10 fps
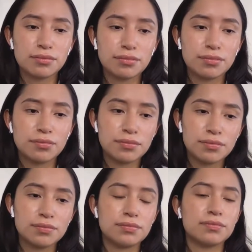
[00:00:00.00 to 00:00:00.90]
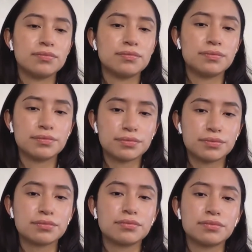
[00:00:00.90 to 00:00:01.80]

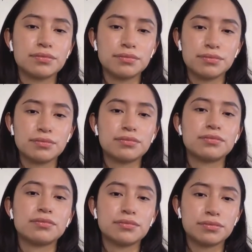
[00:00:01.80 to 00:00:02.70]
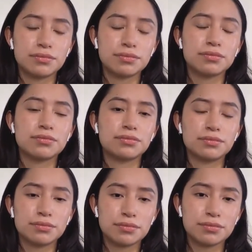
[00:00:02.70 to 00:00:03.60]

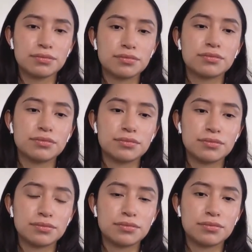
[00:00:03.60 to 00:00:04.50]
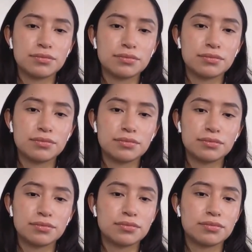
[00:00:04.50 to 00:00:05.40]

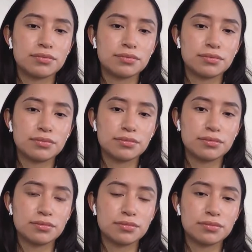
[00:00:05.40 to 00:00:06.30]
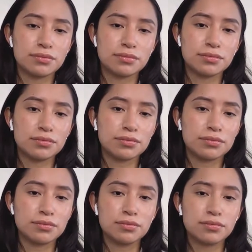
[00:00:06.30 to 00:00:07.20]

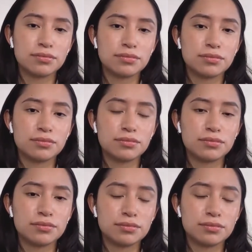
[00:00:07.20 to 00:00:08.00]
(silent)